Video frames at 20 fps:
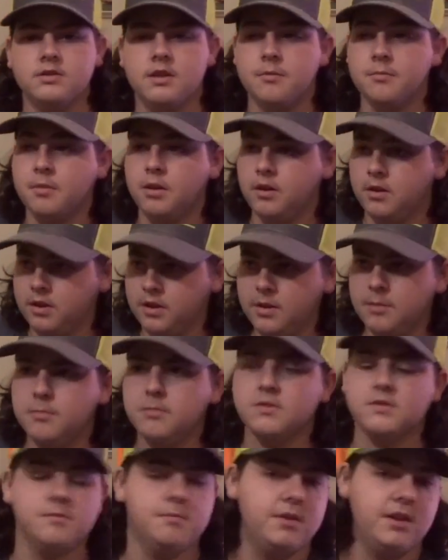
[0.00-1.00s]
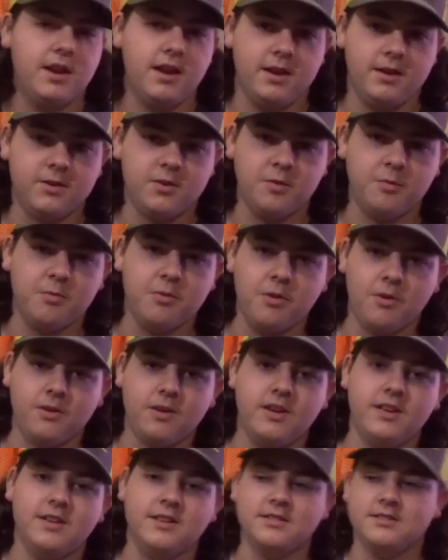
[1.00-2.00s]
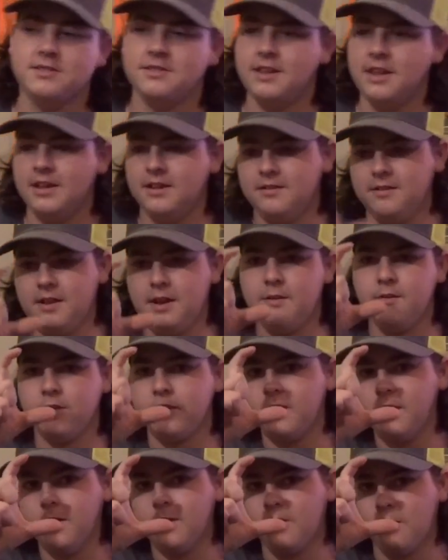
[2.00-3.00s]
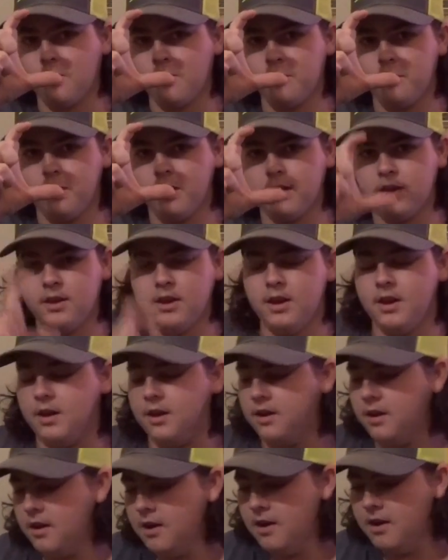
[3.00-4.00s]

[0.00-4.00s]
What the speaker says: I'm going to get me some mechanical broadheads that have a cut on them like that.